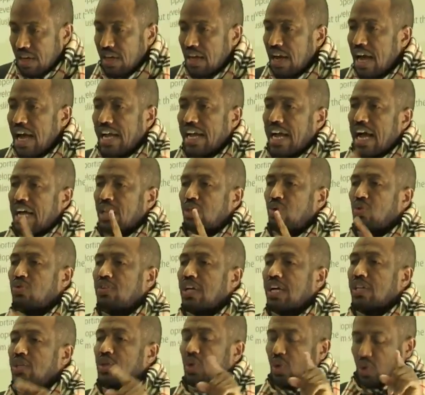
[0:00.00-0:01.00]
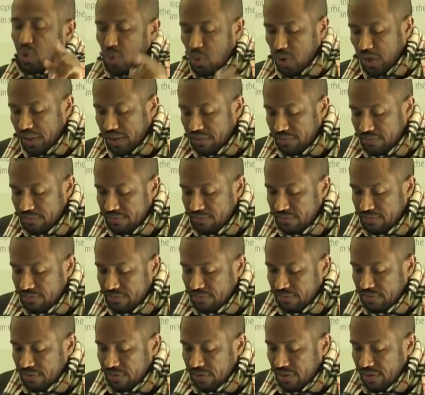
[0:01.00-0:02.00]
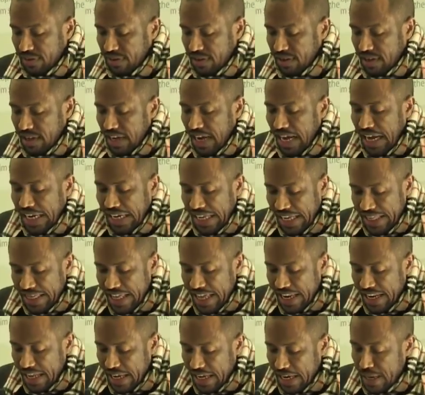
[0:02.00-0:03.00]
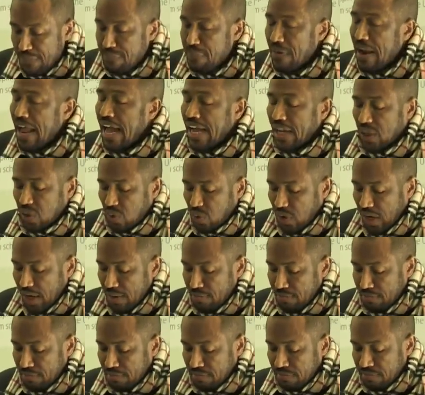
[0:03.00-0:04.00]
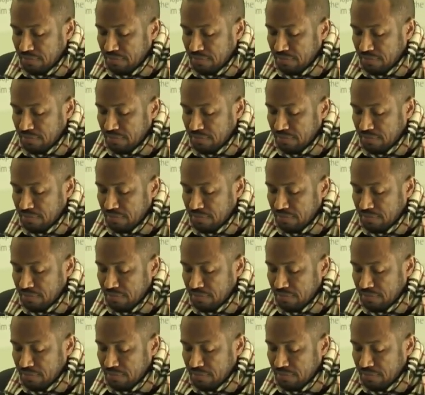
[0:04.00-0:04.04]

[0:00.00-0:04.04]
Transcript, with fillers: I can't do that you do it Ali then replied to him